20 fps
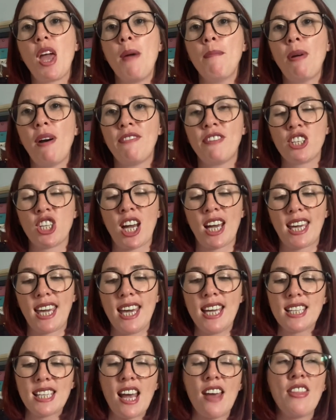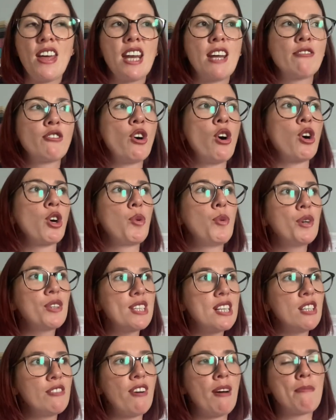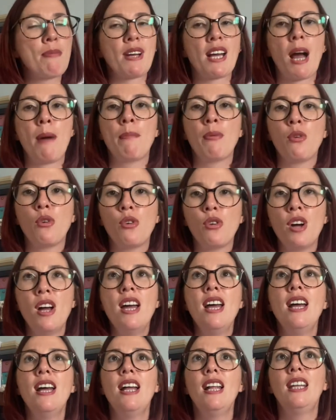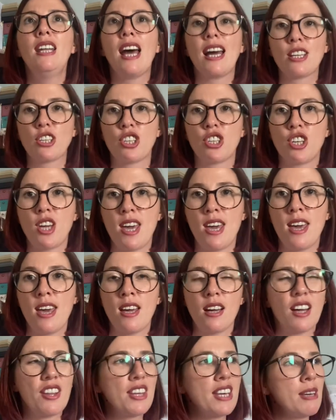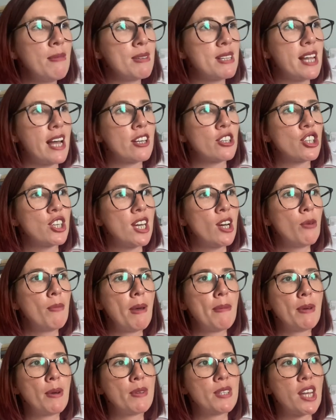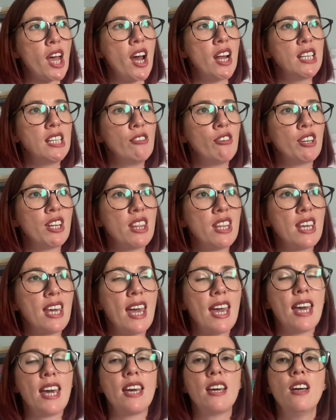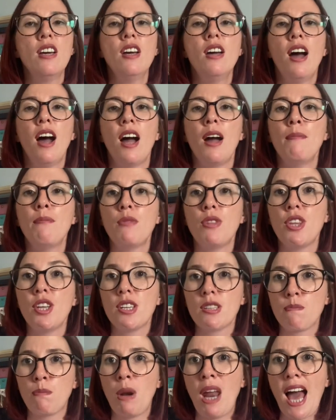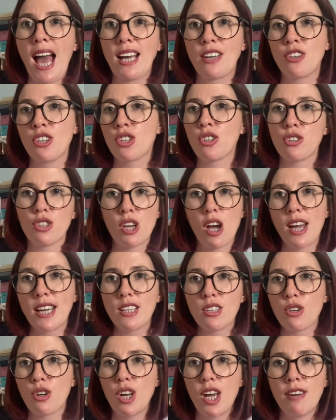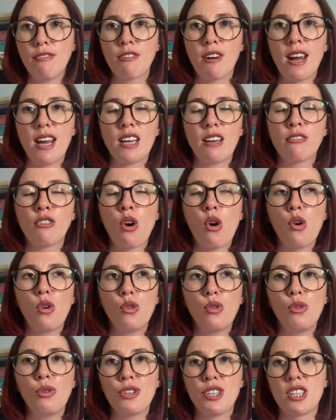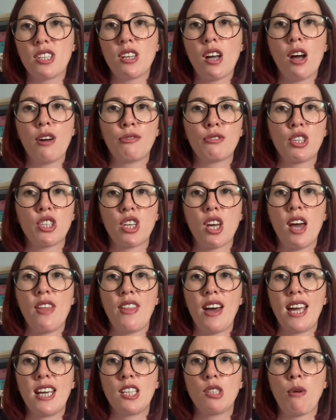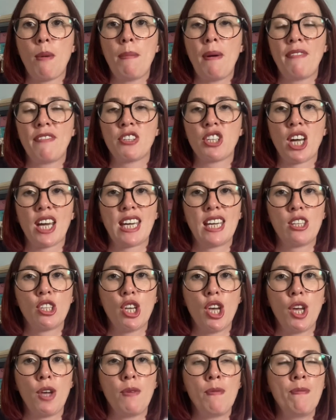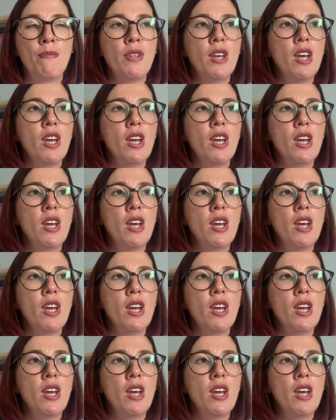puffer jacket. And then I've got quilted fabric I bought last year. I think it was last year or maybe it was earlier on in the year. That's black, that's got tigers all over it. And I've got all the stuff to turn that into a puffer jacket too.